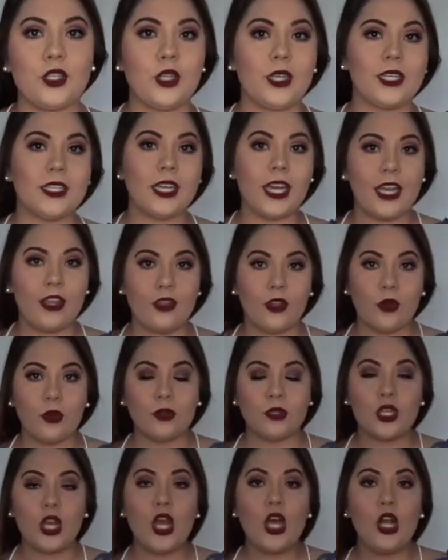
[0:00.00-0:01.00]
So you can tighten
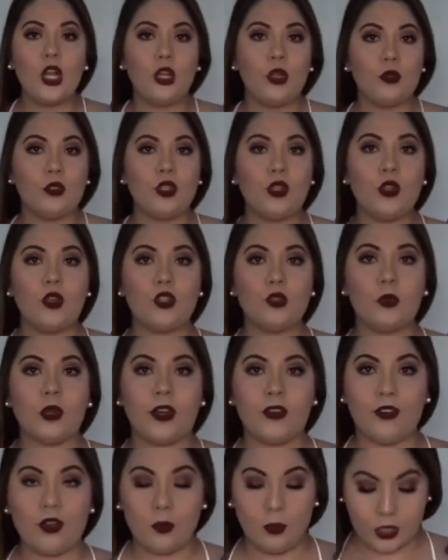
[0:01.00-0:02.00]
those, loosen those,
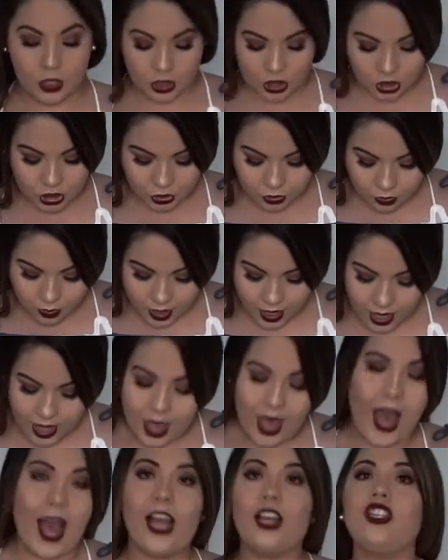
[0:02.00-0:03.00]
whatever you wanna do.
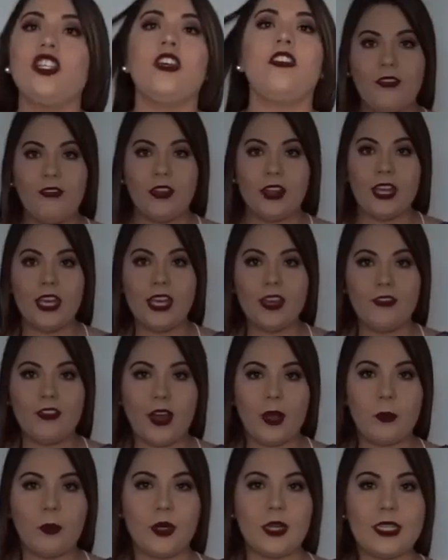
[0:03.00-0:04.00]
Actually, I feel like if
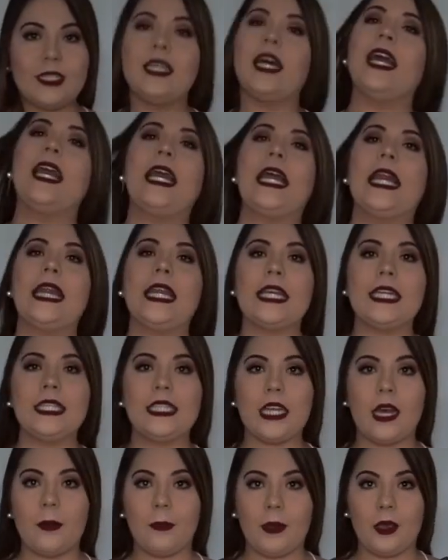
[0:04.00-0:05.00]
I were to tighten
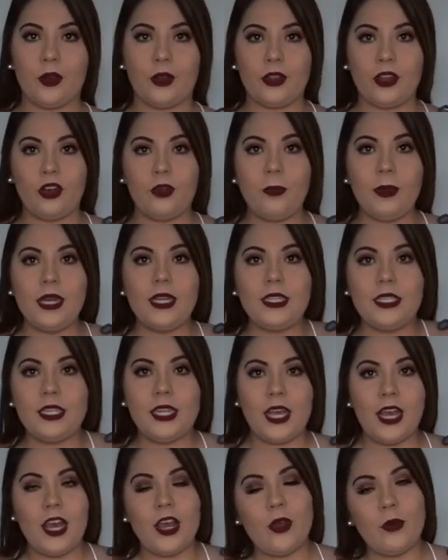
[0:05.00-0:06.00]
this up here a little bit,
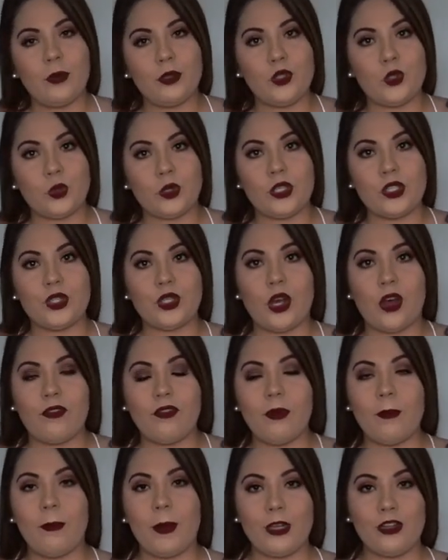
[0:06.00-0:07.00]
would sort of solve
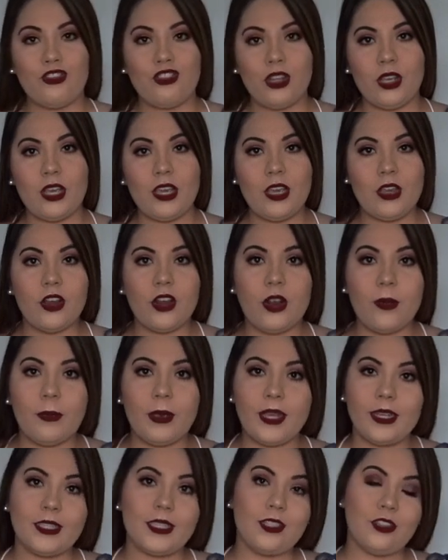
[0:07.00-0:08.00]
the bunching here
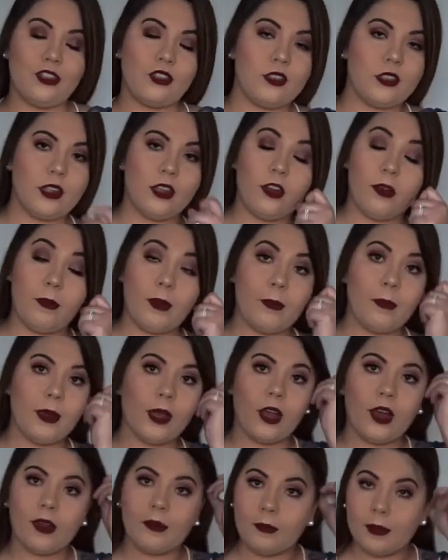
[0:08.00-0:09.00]
because it's just a little bit
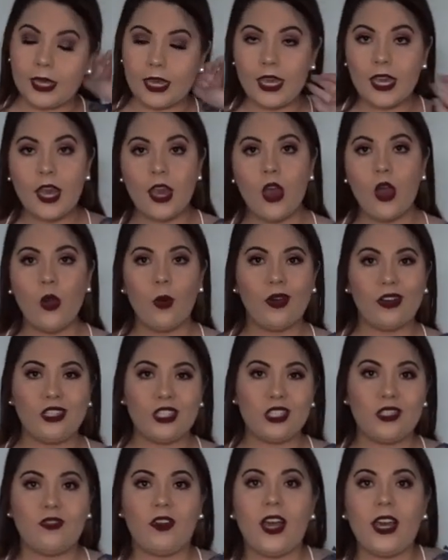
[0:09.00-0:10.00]
big on me, which
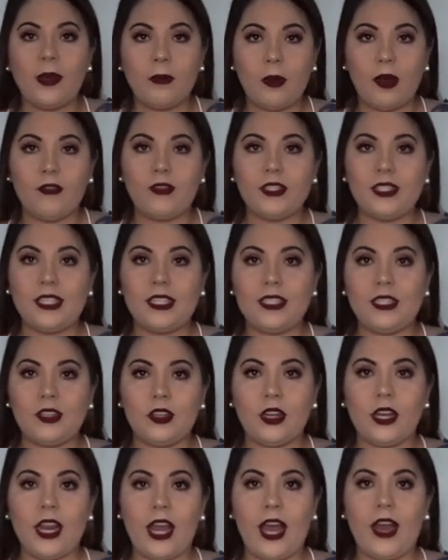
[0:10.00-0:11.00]
is fine. I'm obviously
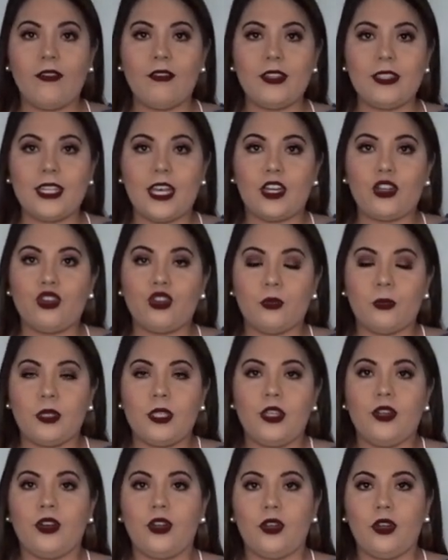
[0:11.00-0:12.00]
still gonna have this extra
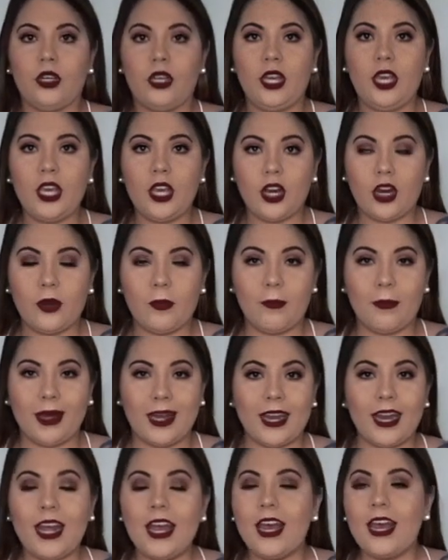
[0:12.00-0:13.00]
material here,
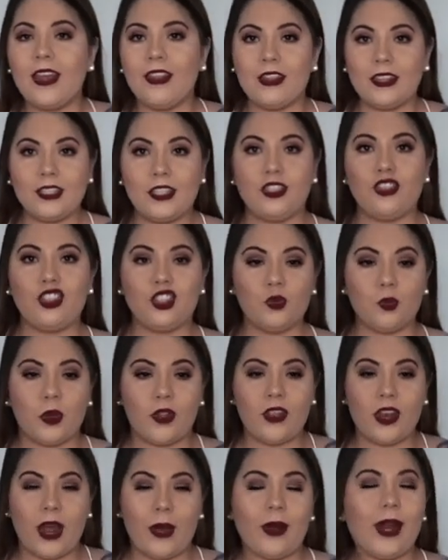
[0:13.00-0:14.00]
but this is just
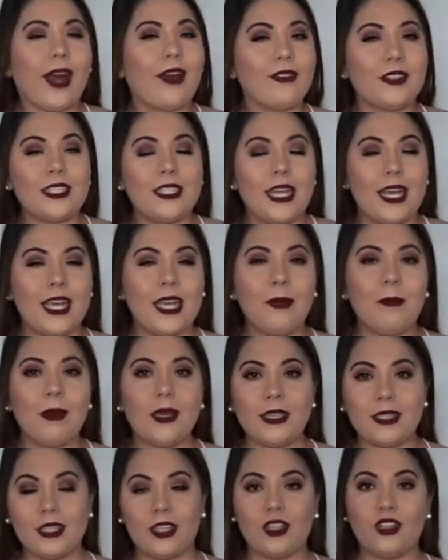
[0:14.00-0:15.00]
one that I would have to take in
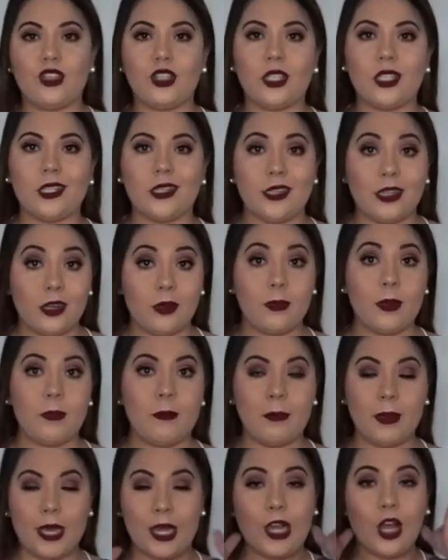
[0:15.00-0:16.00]
because it is just a little
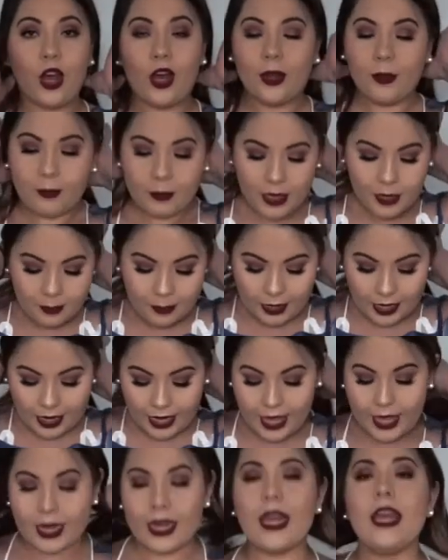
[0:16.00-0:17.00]
bit big on me. But
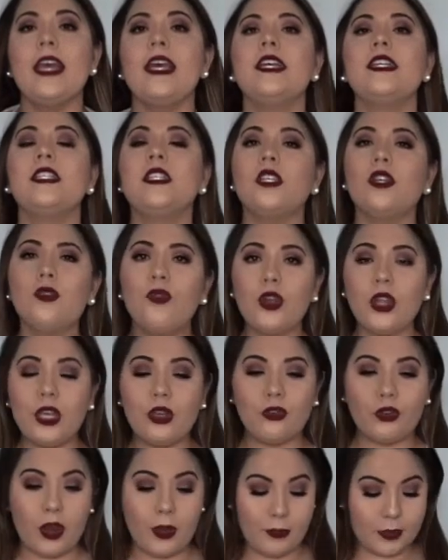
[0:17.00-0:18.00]
again, still really
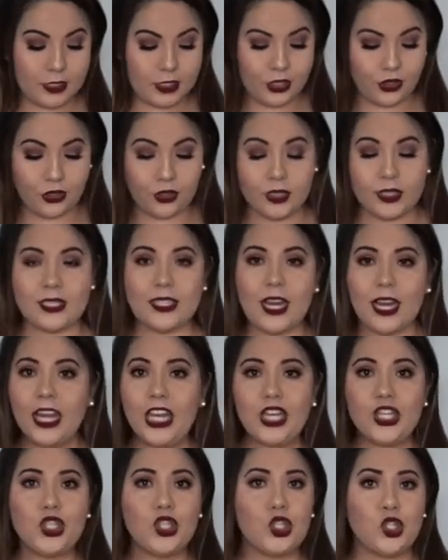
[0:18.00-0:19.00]
great material. It's not
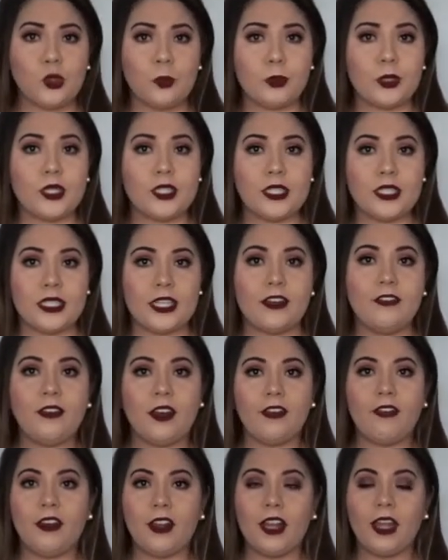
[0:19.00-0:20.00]
like super stiff.
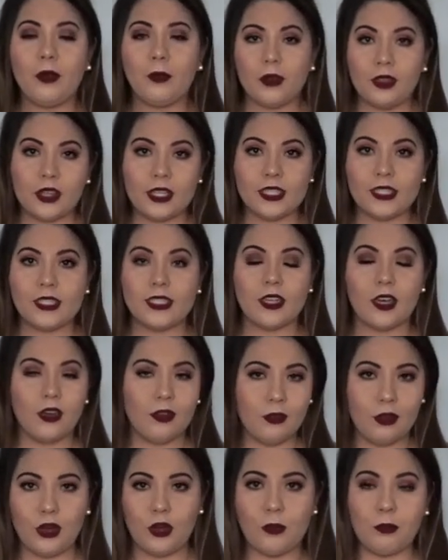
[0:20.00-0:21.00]
I felt like with this, uh,
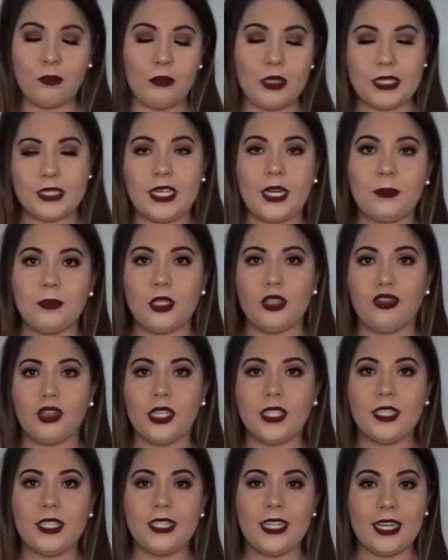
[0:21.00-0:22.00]
you know, these types of
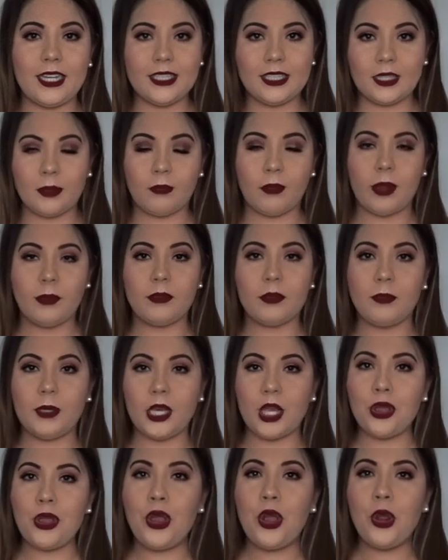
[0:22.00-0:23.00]
dresses, they can sometimes
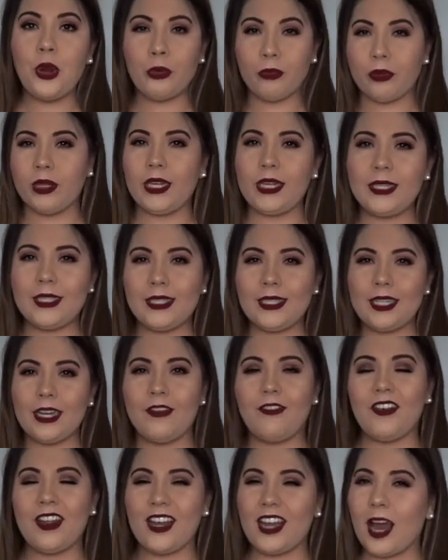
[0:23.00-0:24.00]
be really
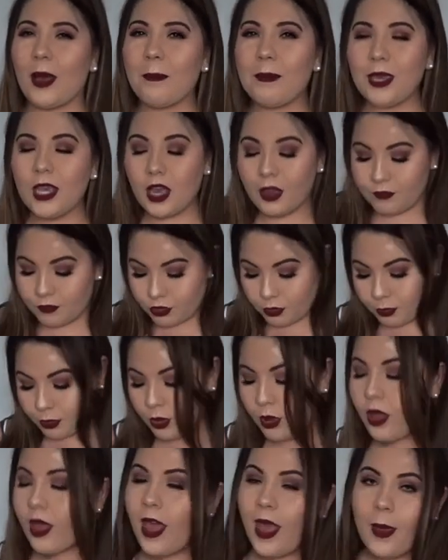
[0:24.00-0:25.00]
stiff and not be
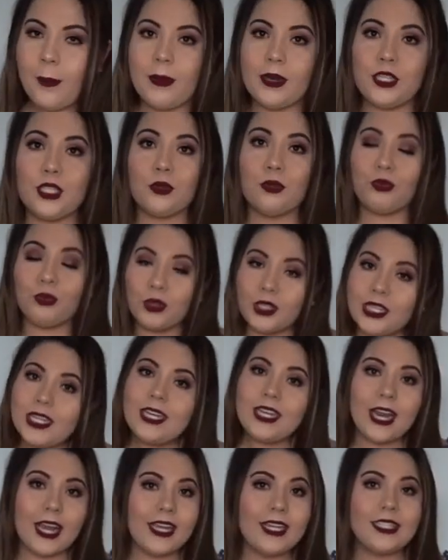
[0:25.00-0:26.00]
comfortable, but it's a
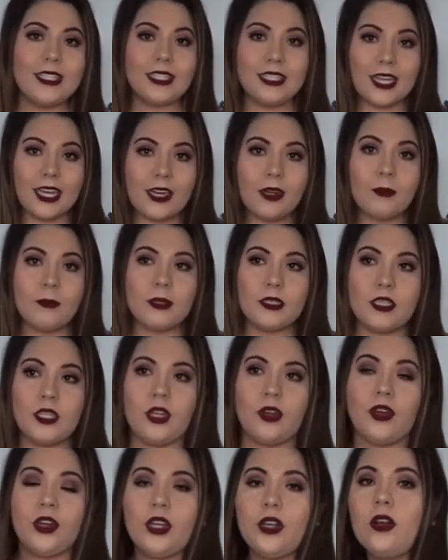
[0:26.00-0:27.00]
really nice denim
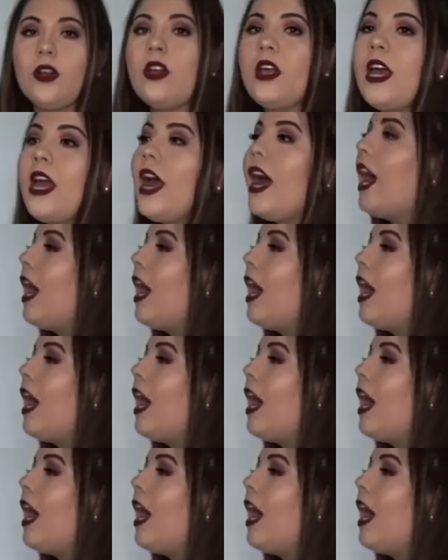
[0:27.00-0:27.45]
material.